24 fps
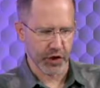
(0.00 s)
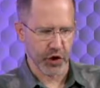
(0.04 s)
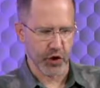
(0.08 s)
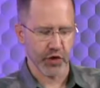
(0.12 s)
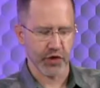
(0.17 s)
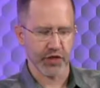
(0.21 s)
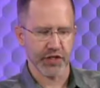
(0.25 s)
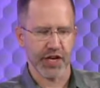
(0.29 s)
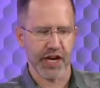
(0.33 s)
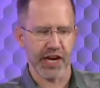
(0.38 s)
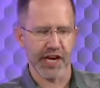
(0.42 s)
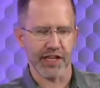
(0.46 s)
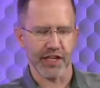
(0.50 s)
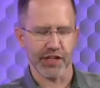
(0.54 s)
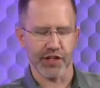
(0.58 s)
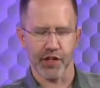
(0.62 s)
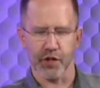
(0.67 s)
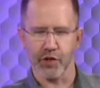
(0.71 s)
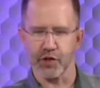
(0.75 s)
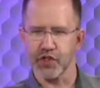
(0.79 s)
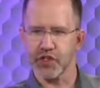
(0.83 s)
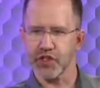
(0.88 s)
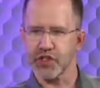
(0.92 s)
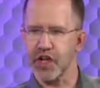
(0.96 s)
You're right. saying that
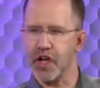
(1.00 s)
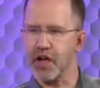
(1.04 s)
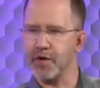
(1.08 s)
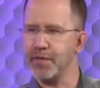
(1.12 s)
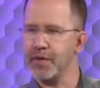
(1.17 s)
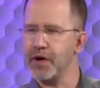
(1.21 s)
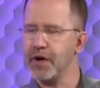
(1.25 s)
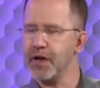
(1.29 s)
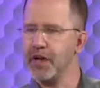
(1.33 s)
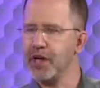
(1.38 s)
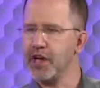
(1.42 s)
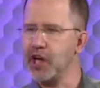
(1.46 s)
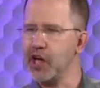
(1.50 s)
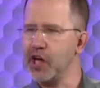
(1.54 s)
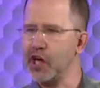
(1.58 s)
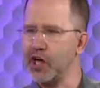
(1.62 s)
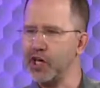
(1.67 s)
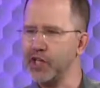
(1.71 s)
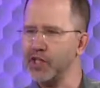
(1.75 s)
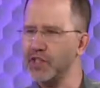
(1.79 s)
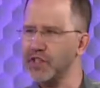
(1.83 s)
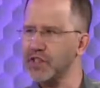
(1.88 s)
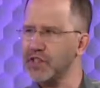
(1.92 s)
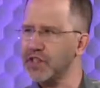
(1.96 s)
there's some
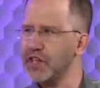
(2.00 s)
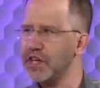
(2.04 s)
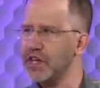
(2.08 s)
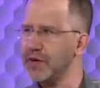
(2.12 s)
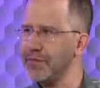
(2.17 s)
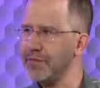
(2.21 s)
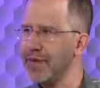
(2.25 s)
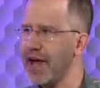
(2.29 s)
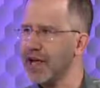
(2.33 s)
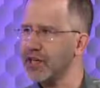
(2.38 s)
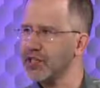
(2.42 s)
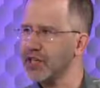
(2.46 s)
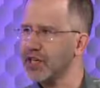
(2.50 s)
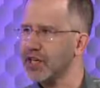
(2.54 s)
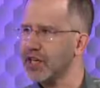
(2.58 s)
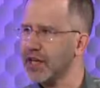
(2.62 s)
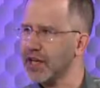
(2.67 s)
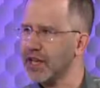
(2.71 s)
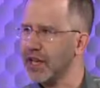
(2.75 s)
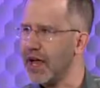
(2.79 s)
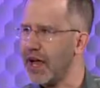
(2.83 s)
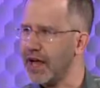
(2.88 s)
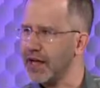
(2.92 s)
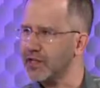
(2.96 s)
unseen magic
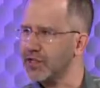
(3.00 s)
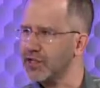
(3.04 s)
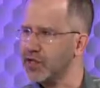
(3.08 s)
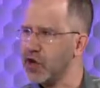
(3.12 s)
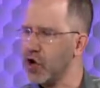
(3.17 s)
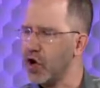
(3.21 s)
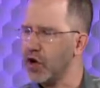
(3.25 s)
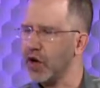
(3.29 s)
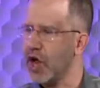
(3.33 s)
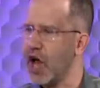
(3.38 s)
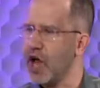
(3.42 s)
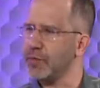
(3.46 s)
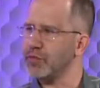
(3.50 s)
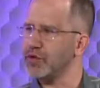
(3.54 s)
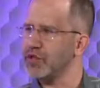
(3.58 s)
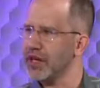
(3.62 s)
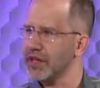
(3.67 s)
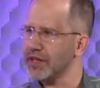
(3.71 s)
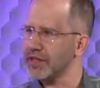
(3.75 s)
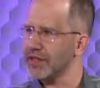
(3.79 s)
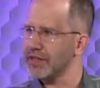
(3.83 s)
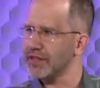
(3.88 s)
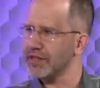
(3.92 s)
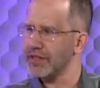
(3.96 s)
class called
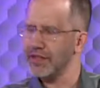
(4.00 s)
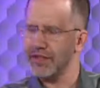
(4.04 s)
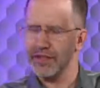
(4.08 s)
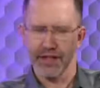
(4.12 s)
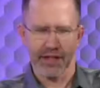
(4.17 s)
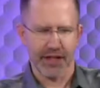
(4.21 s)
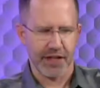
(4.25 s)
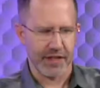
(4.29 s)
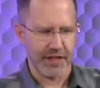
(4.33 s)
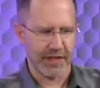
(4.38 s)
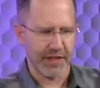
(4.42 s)
object. Object.